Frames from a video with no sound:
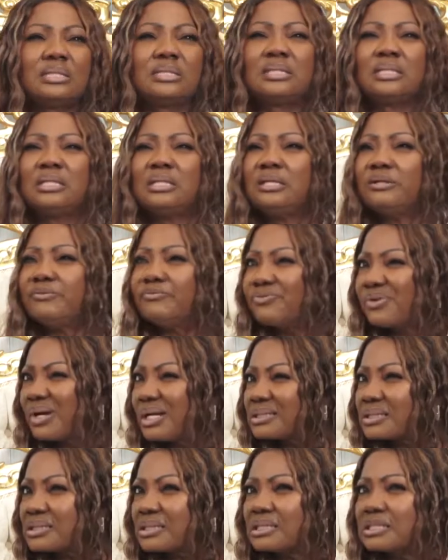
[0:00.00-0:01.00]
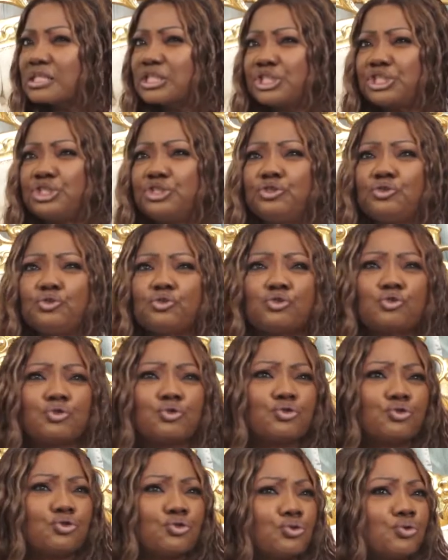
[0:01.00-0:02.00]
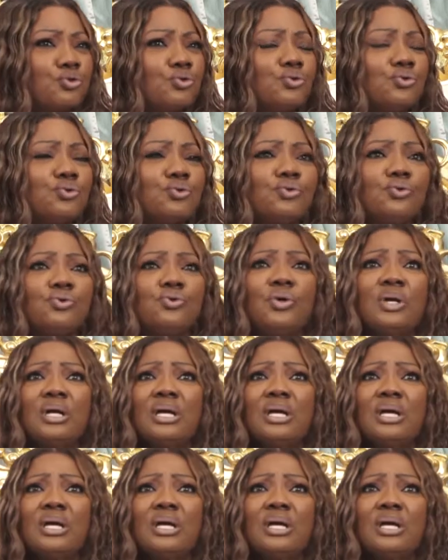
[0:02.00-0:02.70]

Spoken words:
deliverances she used to do.